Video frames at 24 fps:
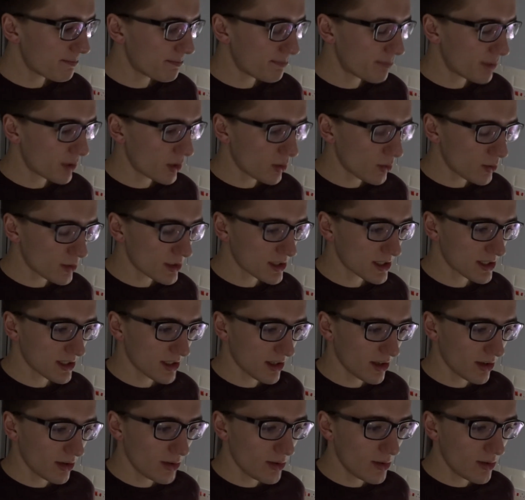But
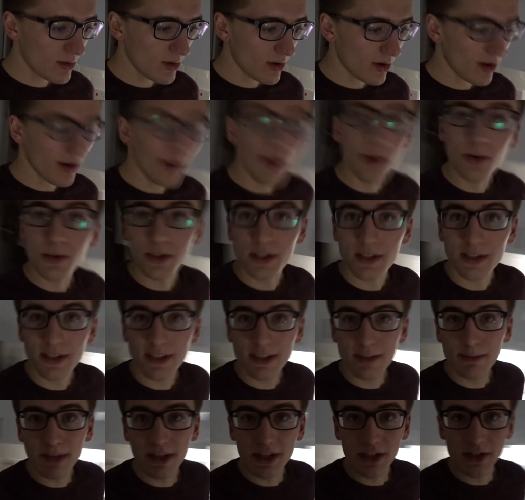also, something I
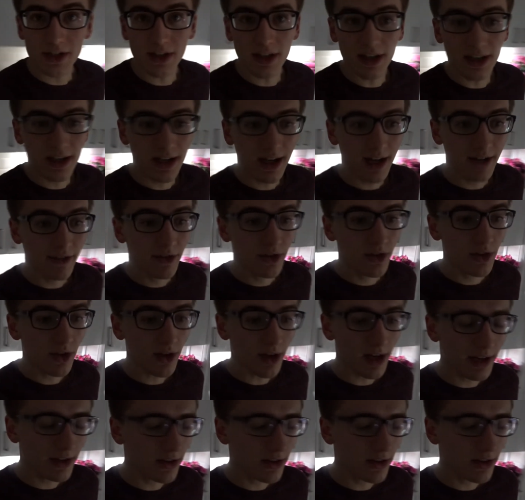didn't mention earlier. I